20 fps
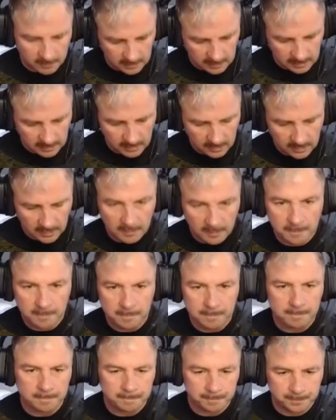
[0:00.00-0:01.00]

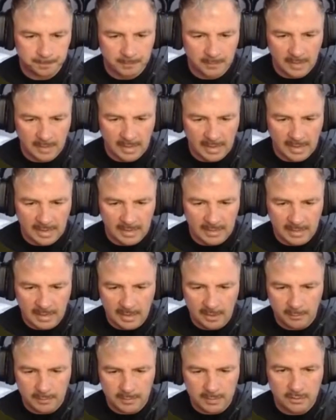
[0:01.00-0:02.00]
And
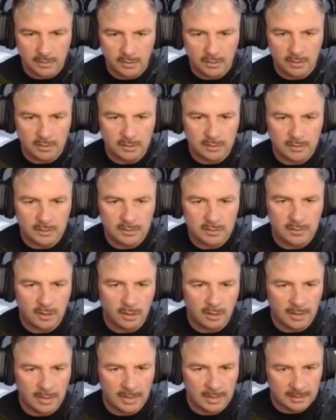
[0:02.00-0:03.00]
yellow inserters.
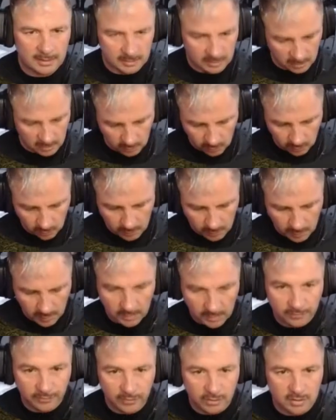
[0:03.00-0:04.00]
Okay, so we want
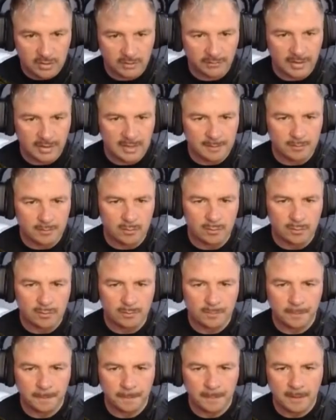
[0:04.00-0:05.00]
the first available.
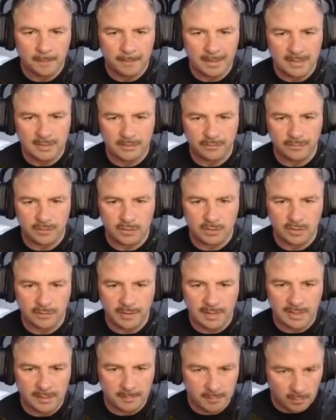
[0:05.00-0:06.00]
back to first
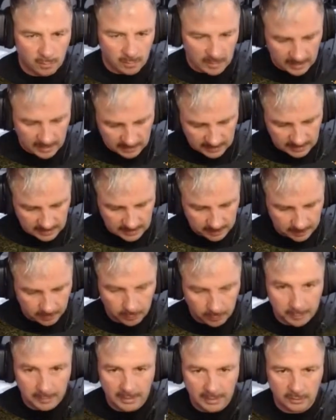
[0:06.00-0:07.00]
available, and it's a simple
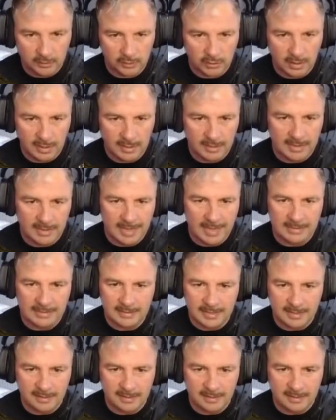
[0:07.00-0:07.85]
production like that.